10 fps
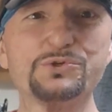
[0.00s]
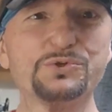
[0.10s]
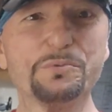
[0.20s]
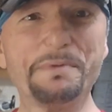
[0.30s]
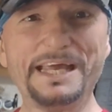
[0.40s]

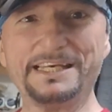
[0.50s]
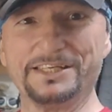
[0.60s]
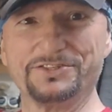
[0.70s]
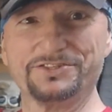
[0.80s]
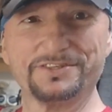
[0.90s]
do the
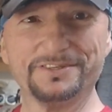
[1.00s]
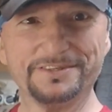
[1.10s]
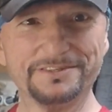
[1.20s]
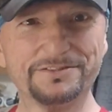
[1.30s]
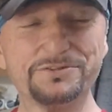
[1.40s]
maintenance
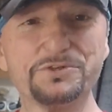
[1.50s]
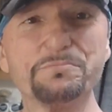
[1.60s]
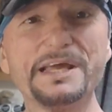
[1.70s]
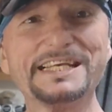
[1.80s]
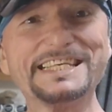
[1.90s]
to
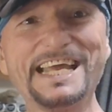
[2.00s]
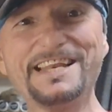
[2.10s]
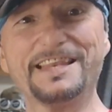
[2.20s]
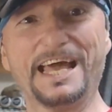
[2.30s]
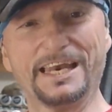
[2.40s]

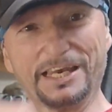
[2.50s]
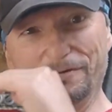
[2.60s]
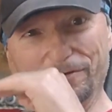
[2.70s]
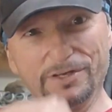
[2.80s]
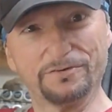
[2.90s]
maintain that
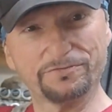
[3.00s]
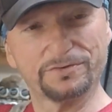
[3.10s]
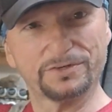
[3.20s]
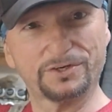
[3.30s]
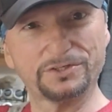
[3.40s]
level of
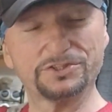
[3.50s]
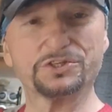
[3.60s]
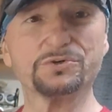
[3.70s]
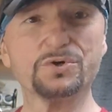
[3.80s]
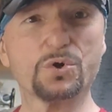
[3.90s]

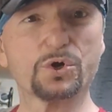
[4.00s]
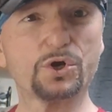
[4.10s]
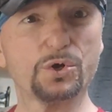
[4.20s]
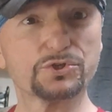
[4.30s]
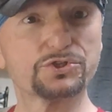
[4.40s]
zero or
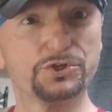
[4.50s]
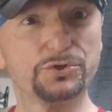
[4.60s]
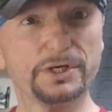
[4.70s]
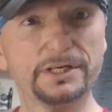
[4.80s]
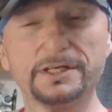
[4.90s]
close
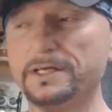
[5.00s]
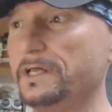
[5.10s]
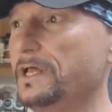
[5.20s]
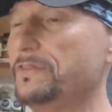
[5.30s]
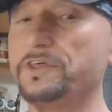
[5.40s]
to it,
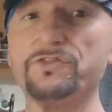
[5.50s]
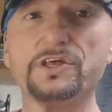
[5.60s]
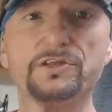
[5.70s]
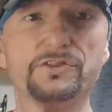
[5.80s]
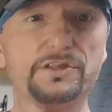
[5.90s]
then
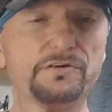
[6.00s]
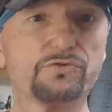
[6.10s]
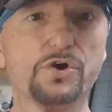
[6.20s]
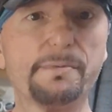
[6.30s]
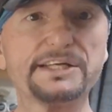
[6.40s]
the
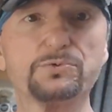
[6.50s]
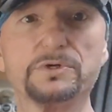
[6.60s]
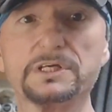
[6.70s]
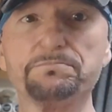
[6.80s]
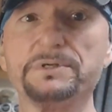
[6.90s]
Varroa mites
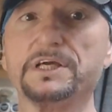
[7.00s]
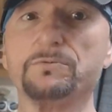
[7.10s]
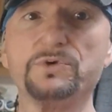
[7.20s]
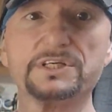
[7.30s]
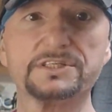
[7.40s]
will
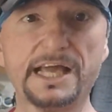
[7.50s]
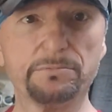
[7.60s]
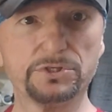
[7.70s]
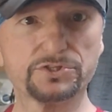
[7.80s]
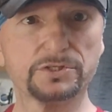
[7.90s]
become
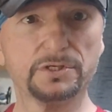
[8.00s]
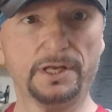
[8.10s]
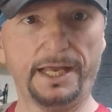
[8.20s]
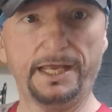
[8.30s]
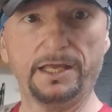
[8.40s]
reestablished,
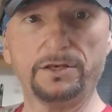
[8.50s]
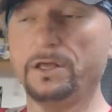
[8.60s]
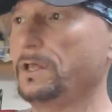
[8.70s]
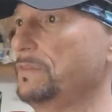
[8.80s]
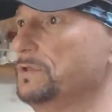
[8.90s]
and
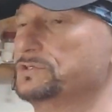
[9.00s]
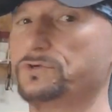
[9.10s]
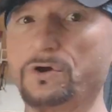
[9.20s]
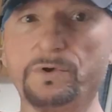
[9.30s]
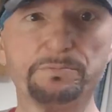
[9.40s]
they'll
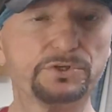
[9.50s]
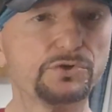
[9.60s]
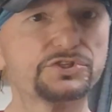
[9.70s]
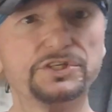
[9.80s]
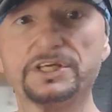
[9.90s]
start
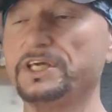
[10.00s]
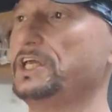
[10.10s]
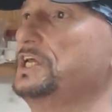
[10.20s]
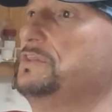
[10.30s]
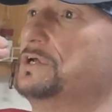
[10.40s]
reproducing
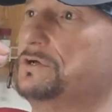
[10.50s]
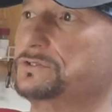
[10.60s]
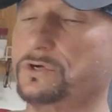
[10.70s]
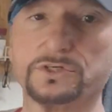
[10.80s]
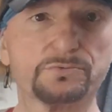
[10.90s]
again. They'll
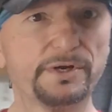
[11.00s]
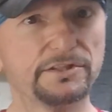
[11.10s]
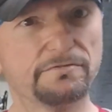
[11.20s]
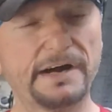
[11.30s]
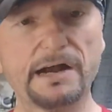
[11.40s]
start
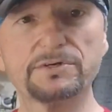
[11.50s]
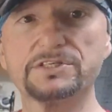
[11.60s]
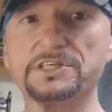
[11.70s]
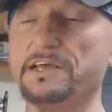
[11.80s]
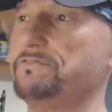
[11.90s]
spreading the
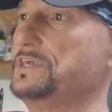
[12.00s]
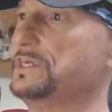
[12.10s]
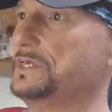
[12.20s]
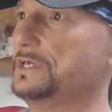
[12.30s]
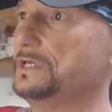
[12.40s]
viruses heavy
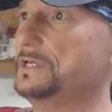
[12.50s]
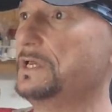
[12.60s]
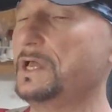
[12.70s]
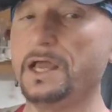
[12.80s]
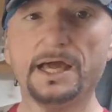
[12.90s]
again.
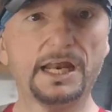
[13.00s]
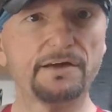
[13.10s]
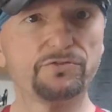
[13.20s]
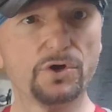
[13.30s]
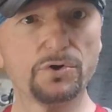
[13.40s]
And
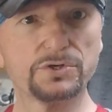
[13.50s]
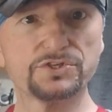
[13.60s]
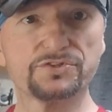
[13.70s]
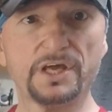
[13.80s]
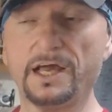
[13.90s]
I've
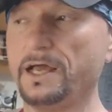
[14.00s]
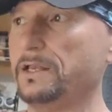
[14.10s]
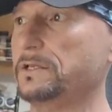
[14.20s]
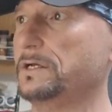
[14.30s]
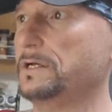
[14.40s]
noticed
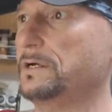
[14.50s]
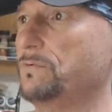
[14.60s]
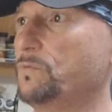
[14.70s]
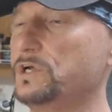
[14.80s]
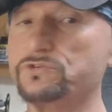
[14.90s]
that
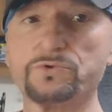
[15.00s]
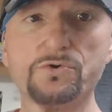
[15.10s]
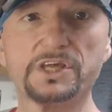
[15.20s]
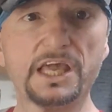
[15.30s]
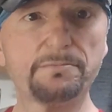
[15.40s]
one
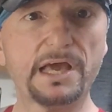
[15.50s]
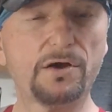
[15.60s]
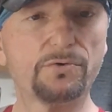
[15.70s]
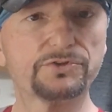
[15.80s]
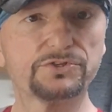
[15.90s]
drone came
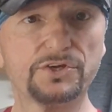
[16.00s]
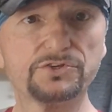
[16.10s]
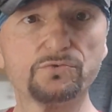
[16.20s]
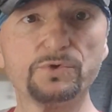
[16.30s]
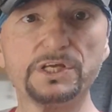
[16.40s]
out with
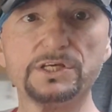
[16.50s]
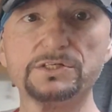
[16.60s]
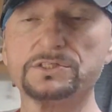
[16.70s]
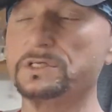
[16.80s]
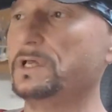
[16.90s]
stunted
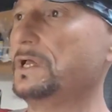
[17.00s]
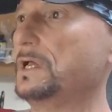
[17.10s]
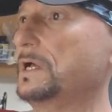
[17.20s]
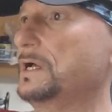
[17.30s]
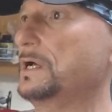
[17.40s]
wings.
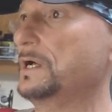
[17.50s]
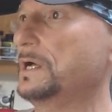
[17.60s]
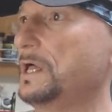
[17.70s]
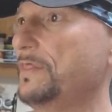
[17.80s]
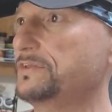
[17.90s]

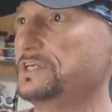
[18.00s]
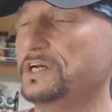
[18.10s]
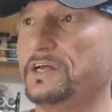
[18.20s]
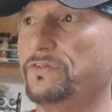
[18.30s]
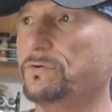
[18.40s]
I've seen
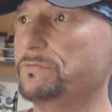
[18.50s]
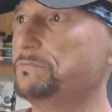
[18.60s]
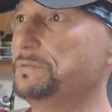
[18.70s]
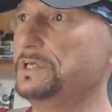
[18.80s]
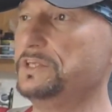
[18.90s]
another
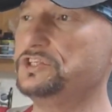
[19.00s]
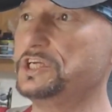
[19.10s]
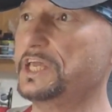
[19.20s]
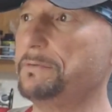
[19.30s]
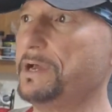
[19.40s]
bee.
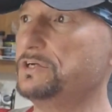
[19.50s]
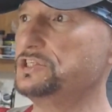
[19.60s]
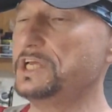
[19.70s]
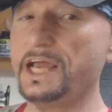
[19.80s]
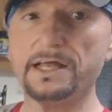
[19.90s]
She came out.
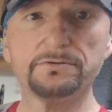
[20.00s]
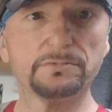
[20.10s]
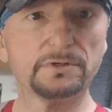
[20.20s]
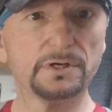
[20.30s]
She had